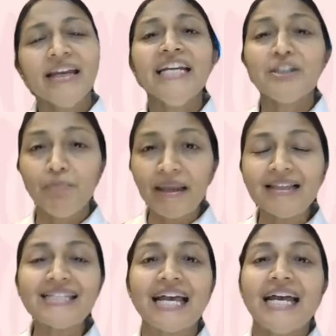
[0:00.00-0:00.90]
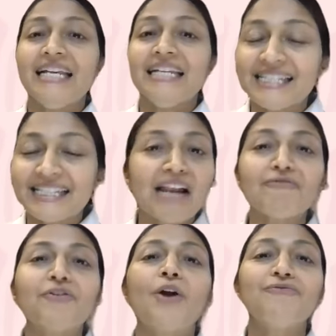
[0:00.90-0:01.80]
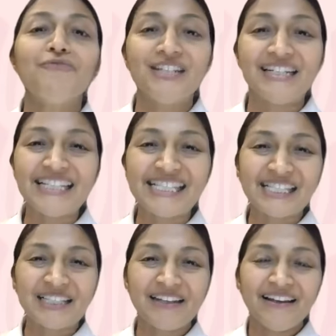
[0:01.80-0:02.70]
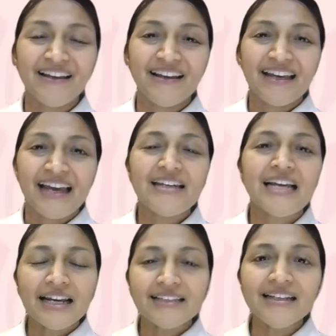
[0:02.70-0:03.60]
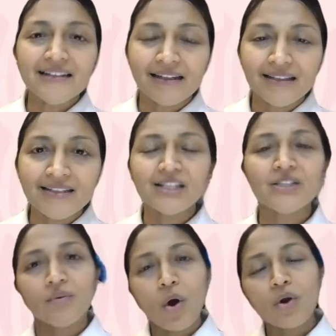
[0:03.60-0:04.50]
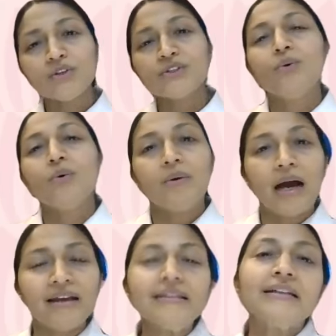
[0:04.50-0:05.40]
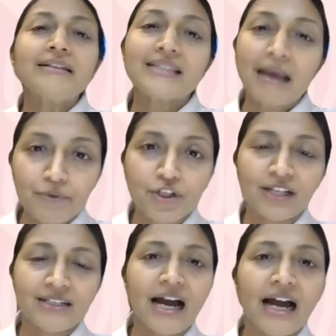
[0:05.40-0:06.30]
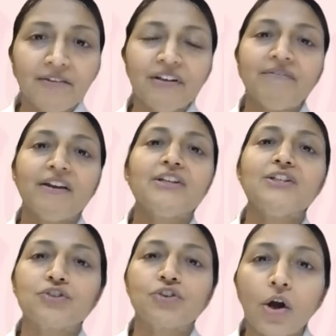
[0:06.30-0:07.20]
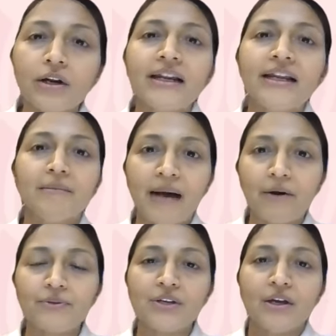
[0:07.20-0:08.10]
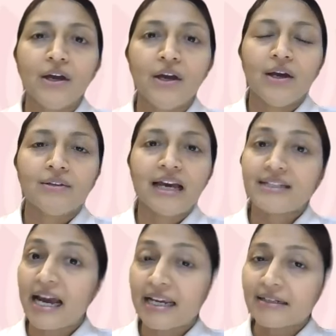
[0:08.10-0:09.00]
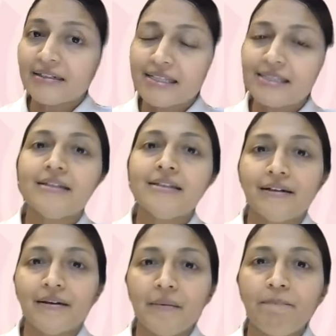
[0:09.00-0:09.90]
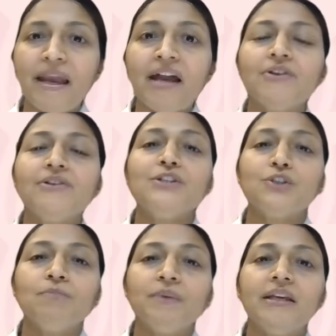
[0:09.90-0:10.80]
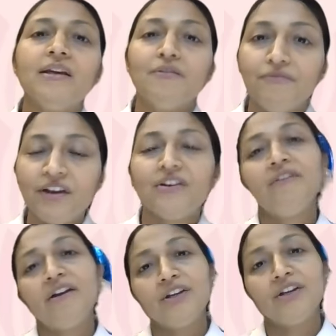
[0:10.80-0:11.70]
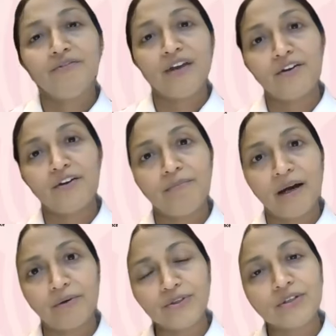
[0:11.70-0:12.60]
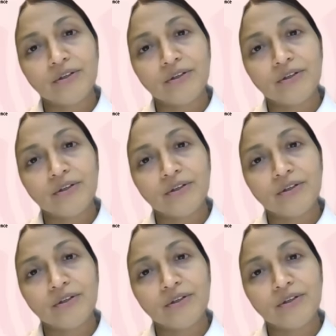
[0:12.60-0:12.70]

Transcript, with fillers: it builds self confidence. And I think this is also, I think, a subject that I feel very strongly about, that I consider parents to be very, very aware about